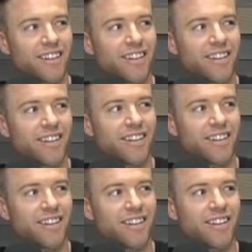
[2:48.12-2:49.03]

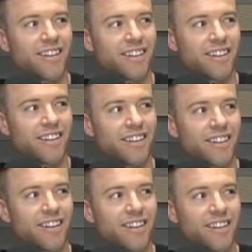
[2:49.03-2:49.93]

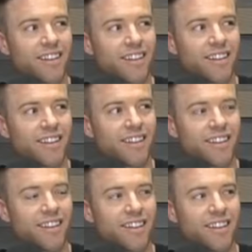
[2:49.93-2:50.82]

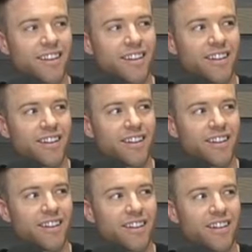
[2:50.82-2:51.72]

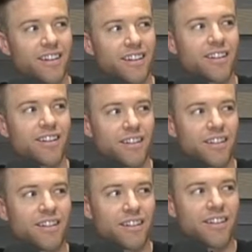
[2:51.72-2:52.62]

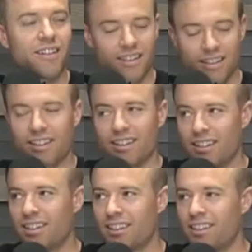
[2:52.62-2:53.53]

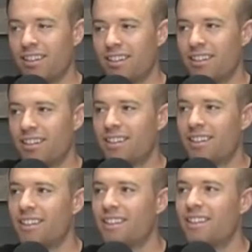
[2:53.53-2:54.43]

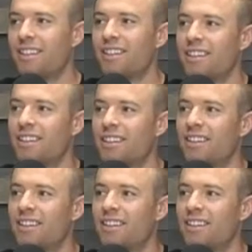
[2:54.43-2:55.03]
This person isn't speaking.